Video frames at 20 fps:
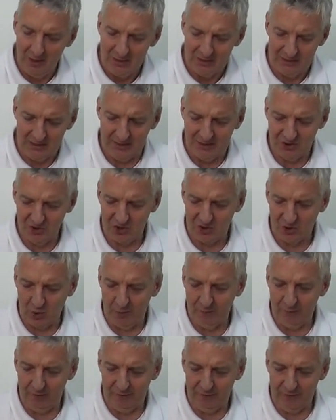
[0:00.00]
So let's just
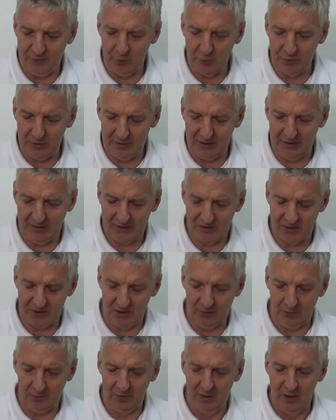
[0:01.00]
cover a few of the things
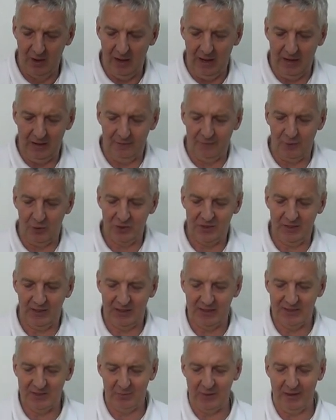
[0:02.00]
here. The first
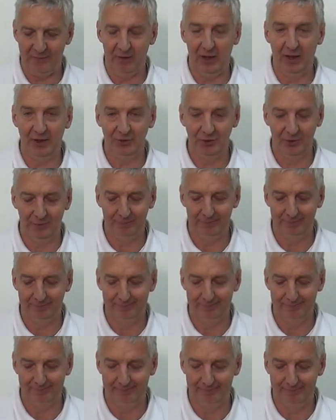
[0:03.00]
thing is we have a light.
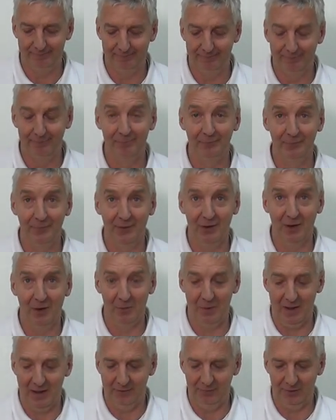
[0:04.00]
There
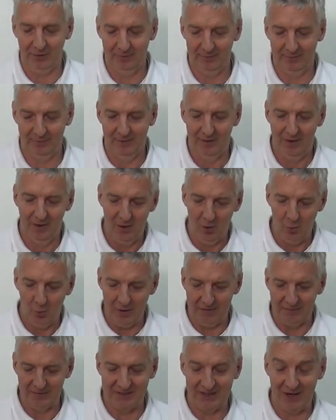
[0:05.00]
we have it. We
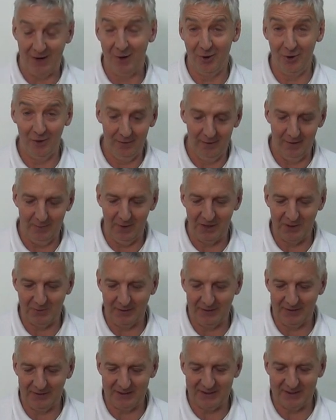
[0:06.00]
have a siren. Might as
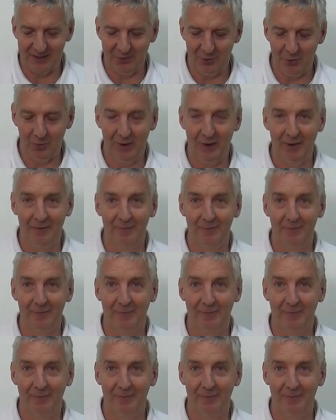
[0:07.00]
well get this out of the way.